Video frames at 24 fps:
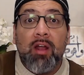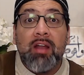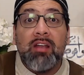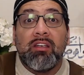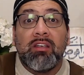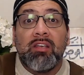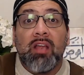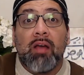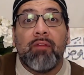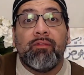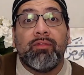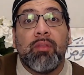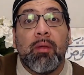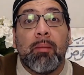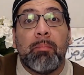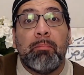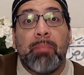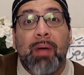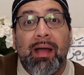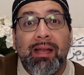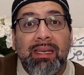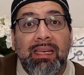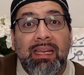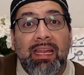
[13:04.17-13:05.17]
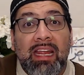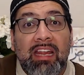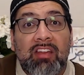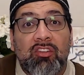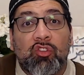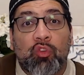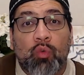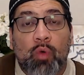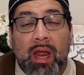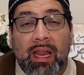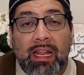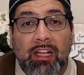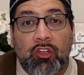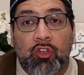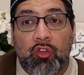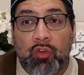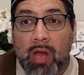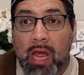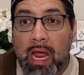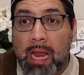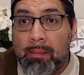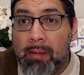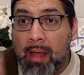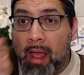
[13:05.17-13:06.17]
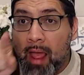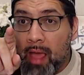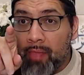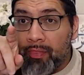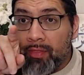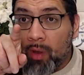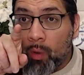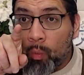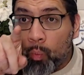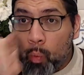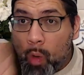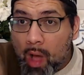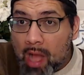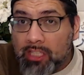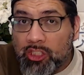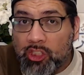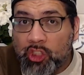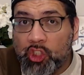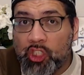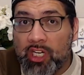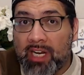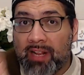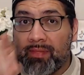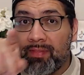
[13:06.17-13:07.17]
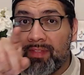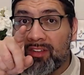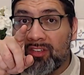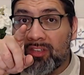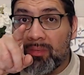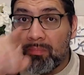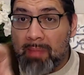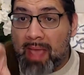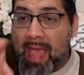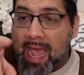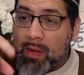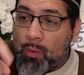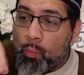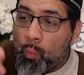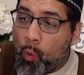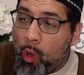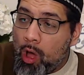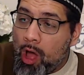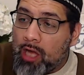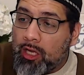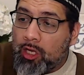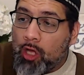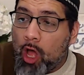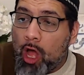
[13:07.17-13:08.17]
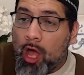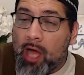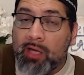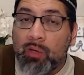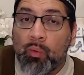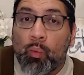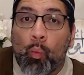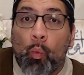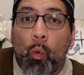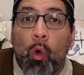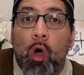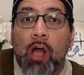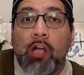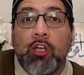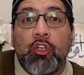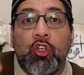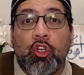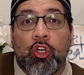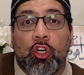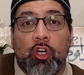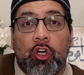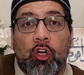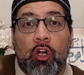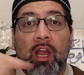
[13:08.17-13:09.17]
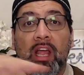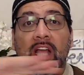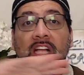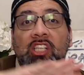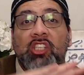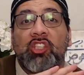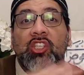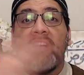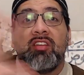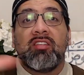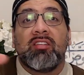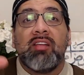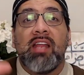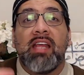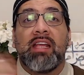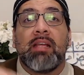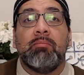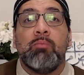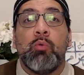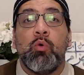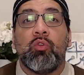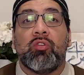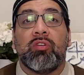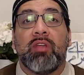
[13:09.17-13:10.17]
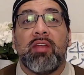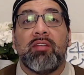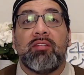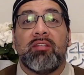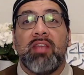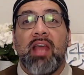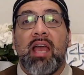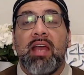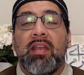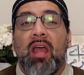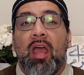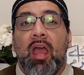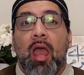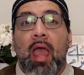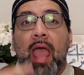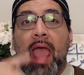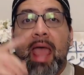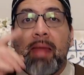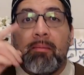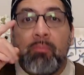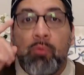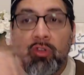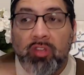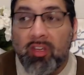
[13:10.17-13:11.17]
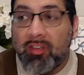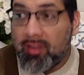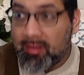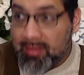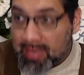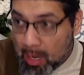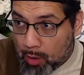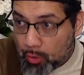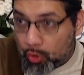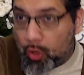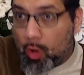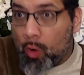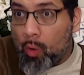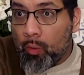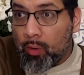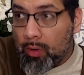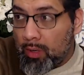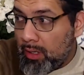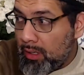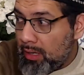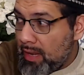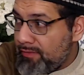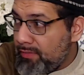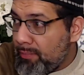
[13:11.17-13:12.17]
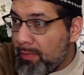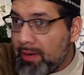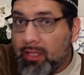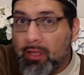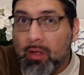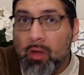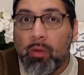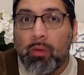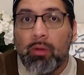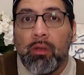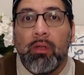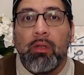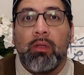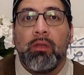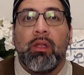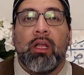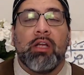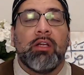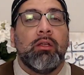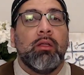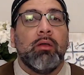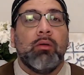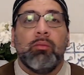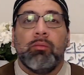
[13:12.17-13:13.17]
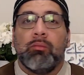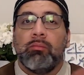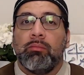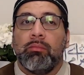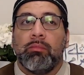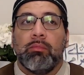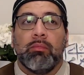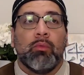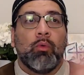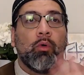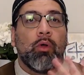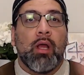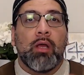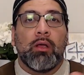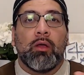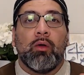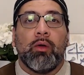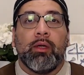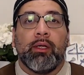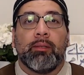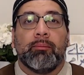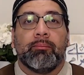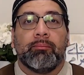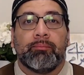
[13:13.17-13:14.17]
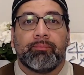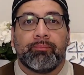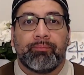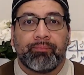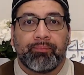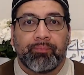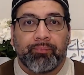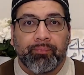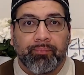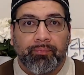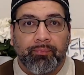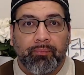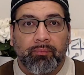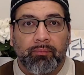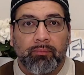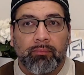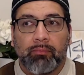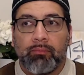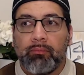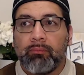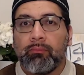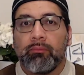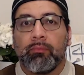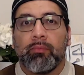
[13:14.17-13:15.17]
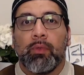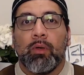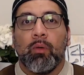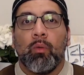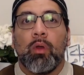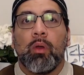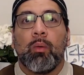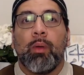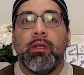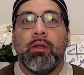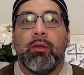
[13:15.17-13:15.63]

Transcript: of the Bani Israel tribe. They're watching this man walk on water, just like Moosa said. And Moosa says, now go. Everybody go. Like, no, we're not going. What do I do?